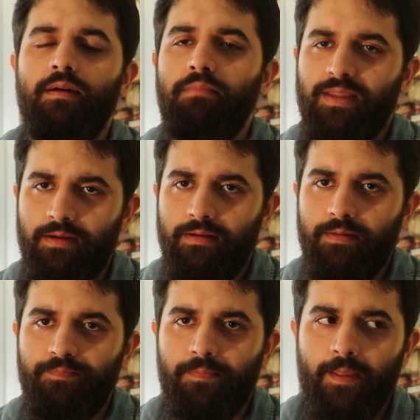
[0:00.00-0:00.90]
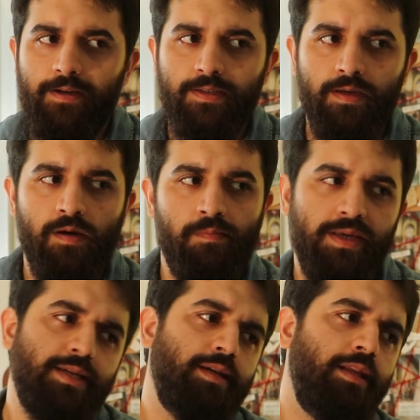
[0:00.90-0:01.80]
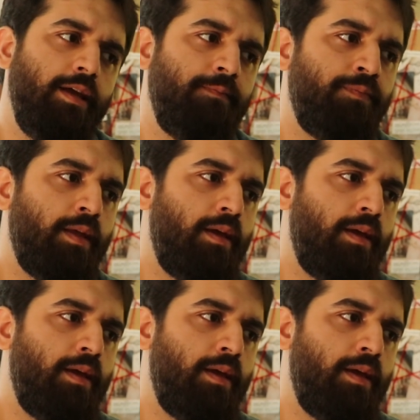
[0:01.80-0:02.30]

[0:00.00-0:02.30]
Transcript: method. So basically,